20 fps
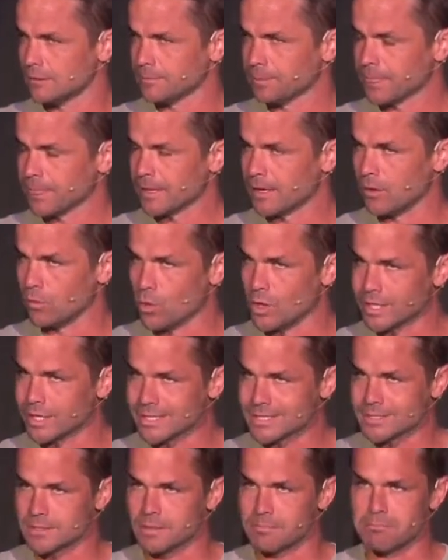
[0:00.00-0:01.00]
Now, one
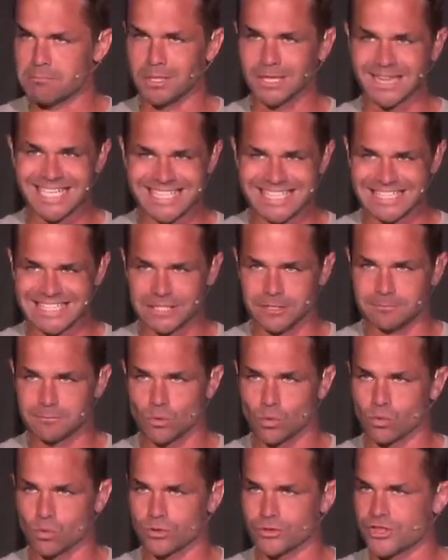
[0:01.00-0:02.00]
is the millennium,
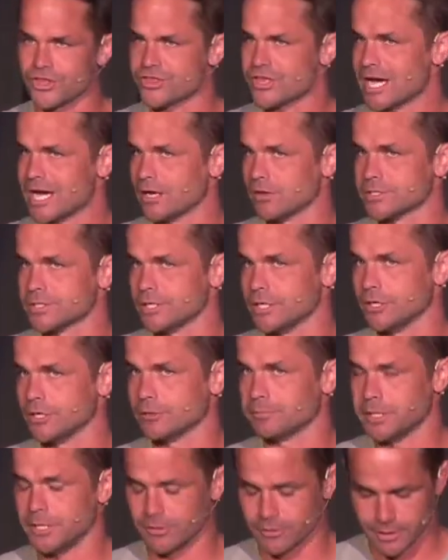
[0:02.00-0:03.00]
or the thousand-year
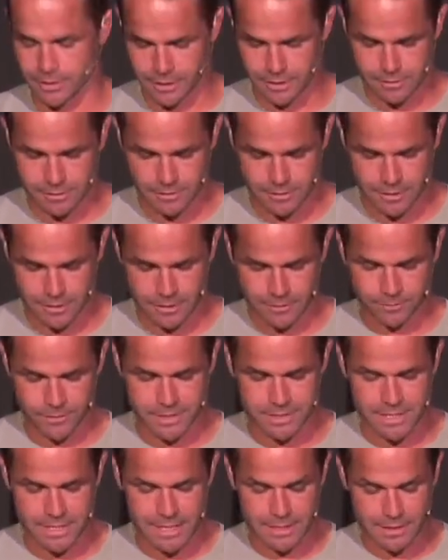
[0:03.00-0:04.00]
period. The
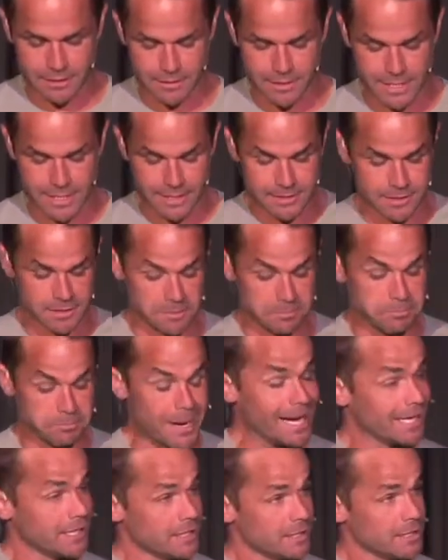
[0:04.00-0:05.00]
second thing is the
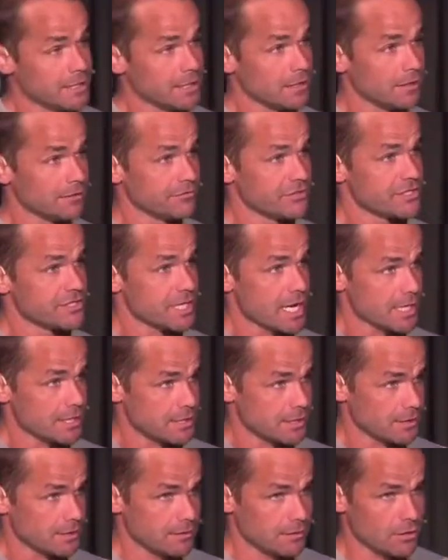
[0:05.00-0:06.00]
binding of
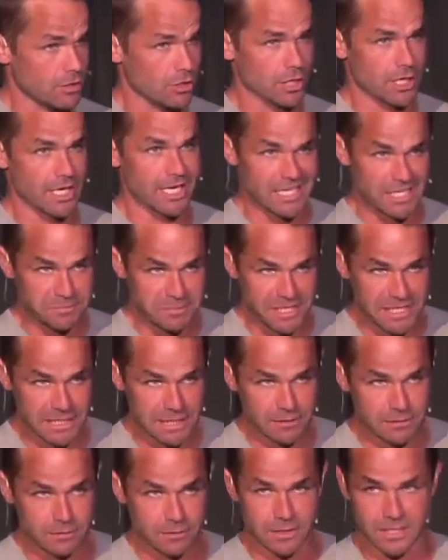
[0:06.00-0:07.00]
Satan, our
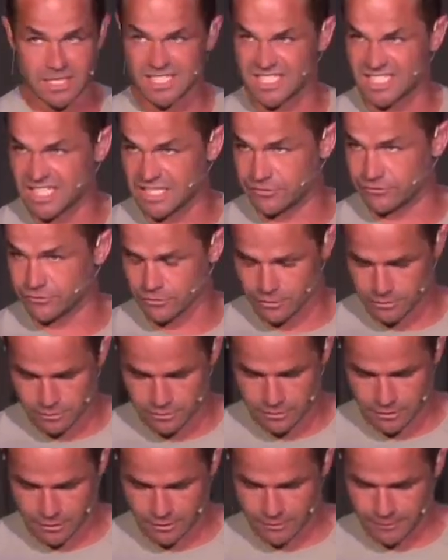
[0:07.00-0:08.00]
enemy, the deceiver.
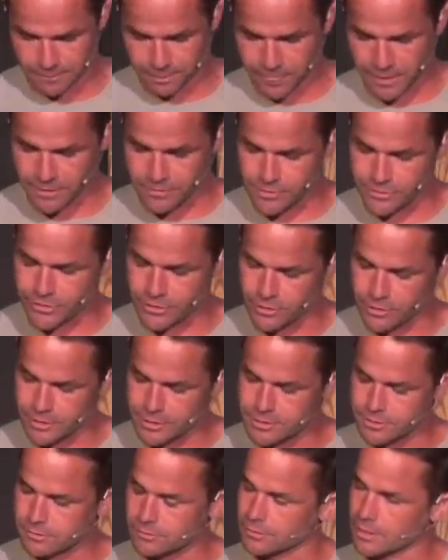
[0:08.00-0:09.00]
And the third
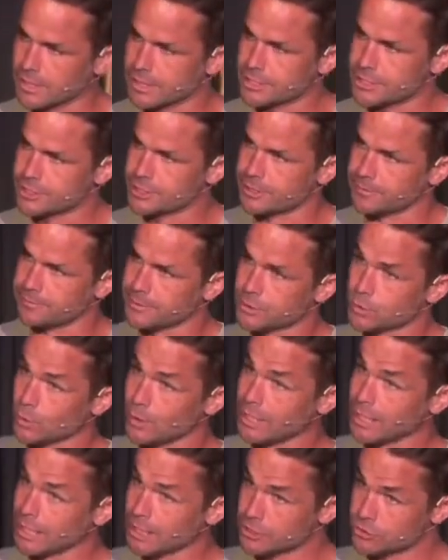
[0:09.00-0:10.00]
is the relationship
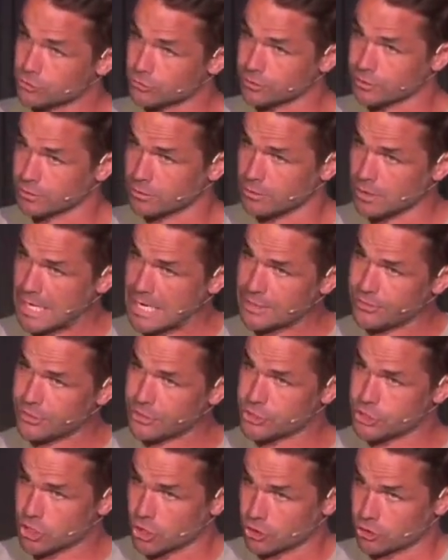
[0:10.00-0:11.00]
between Israel and the
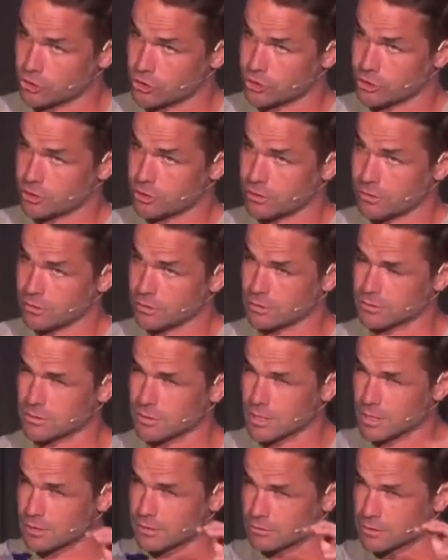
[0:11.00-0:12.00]
church. Those are
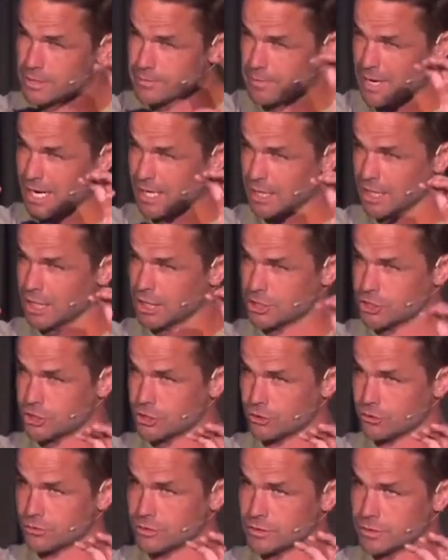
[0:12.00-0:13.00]
the three main
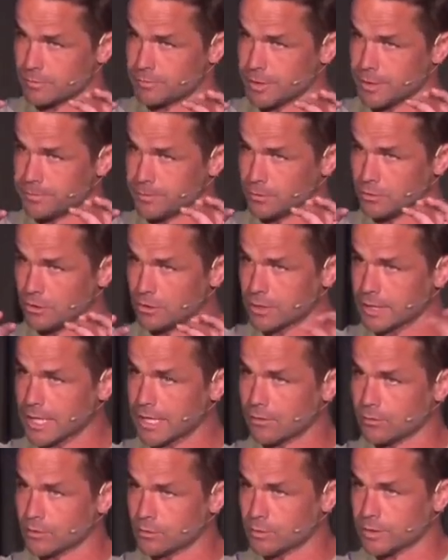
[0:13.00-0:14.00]
issues that people look
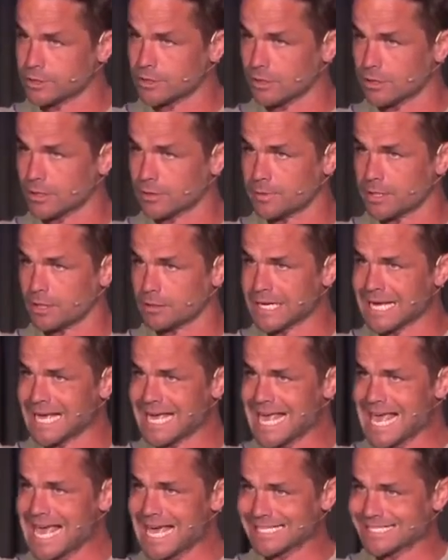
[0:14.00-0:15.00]
at when we talk about
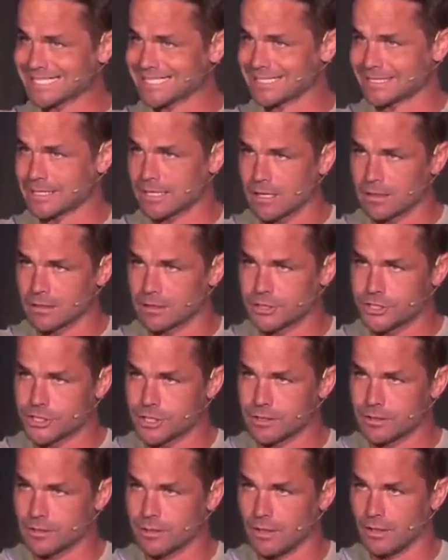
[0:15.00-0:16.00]

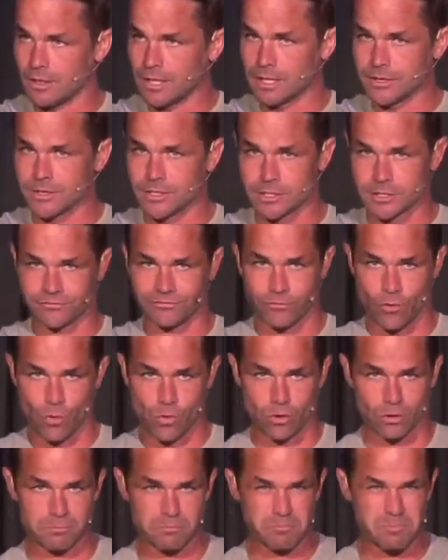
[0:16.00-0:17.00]
eschatology. And there's
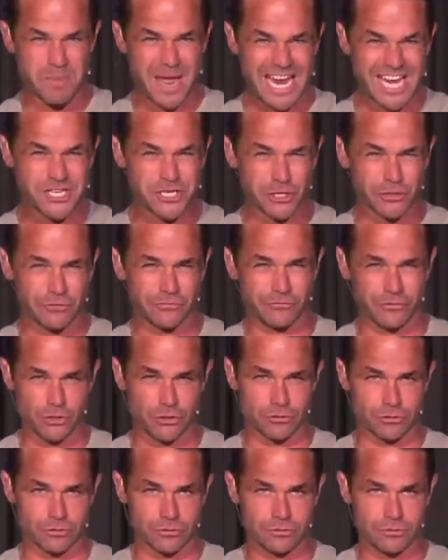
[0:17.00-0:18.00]
four major
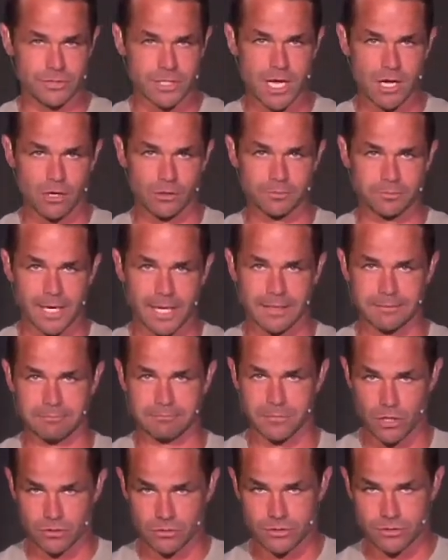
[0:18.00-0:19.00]
views held by
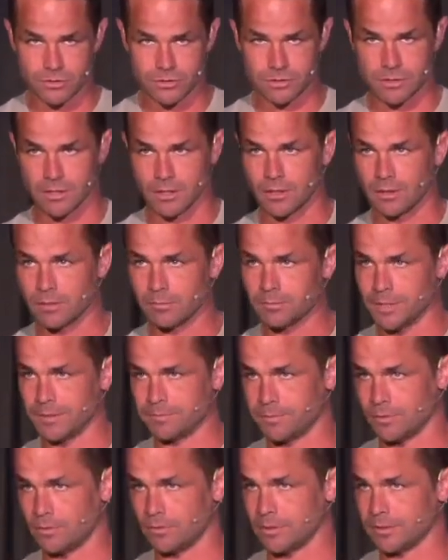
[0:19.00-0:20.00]
most
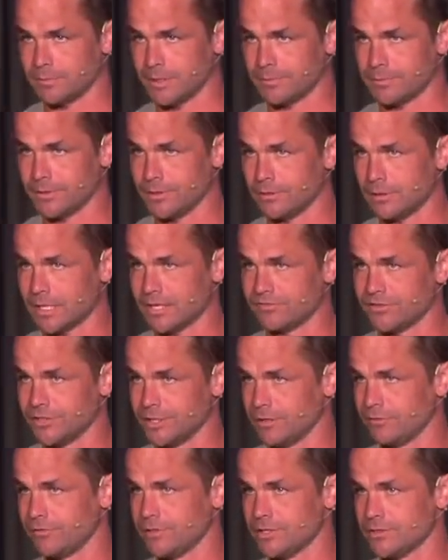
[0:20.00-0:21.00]
people. And maybe you don't have
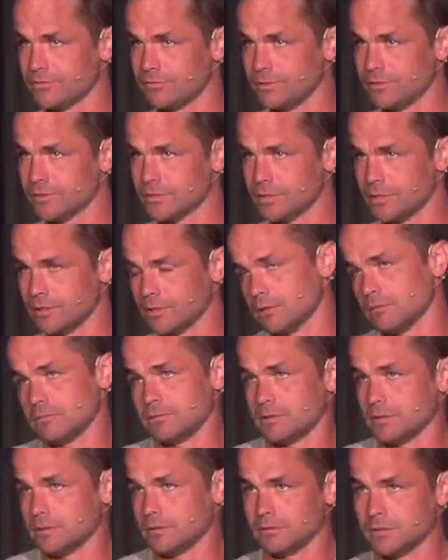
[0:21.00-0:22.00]
any of these views and you go, well,
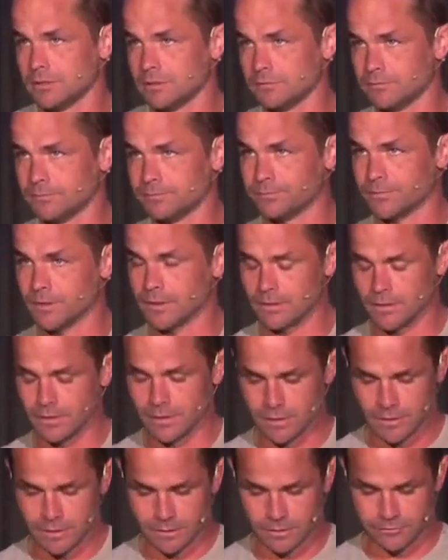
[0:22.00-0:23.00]
I don't know.
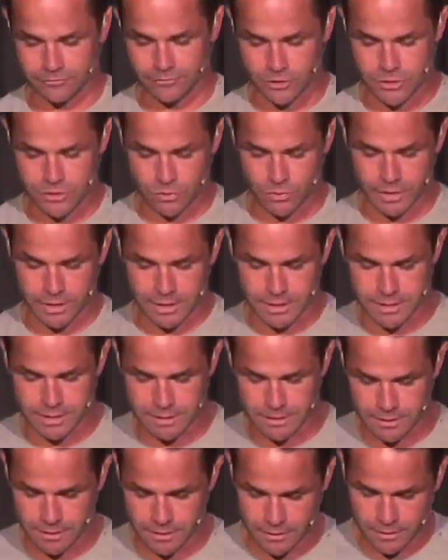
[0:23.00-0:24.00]
The first one
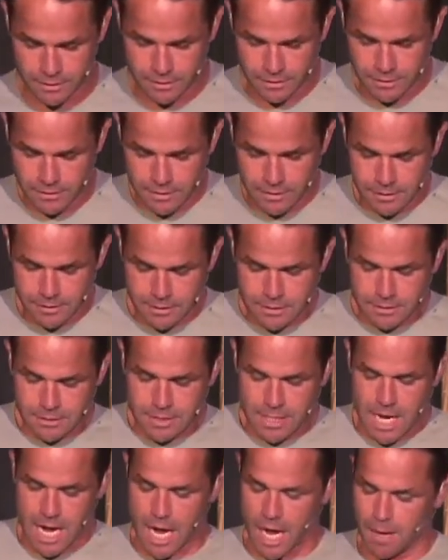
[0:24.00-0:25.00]
is
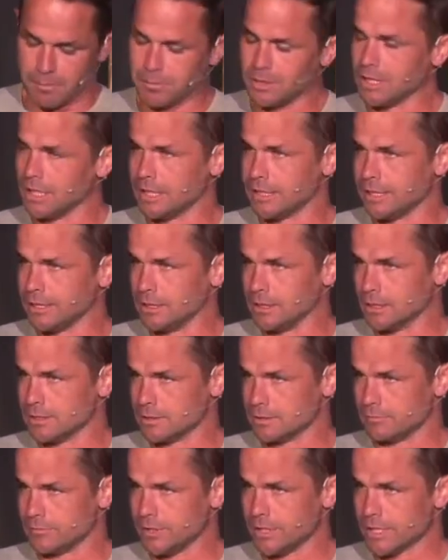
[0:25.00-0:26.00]

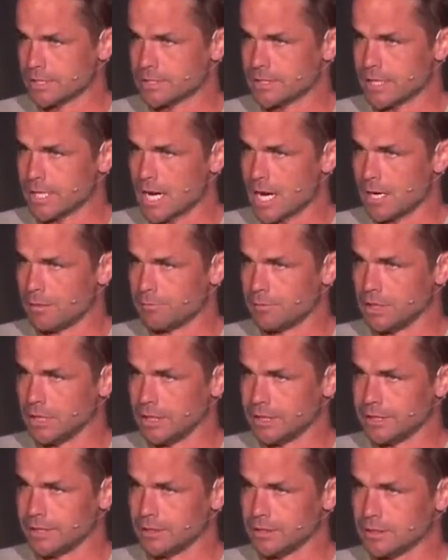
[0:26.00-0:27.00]
amillennialism. You guys say
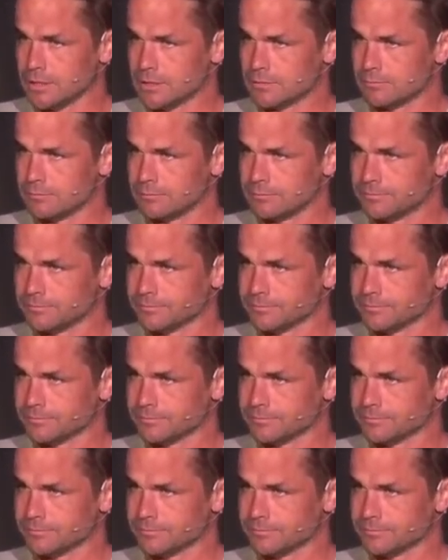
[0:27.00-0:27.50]
amillennialism?